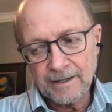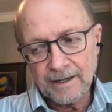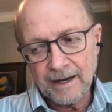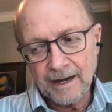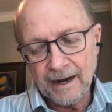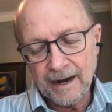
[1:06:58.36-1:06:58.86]

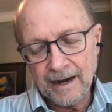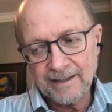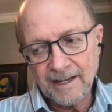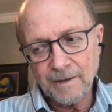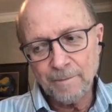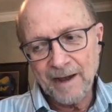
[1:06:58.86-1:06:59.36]
I
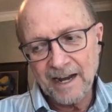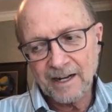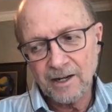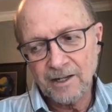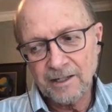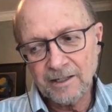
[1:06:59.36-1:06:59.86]
think back
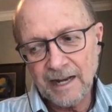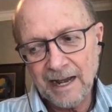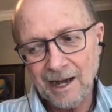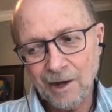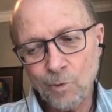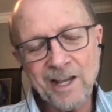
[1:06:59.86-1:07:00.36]
on
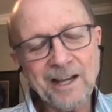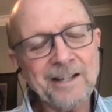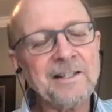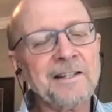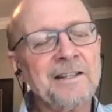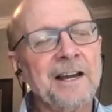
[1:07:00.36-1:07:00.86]
how we ended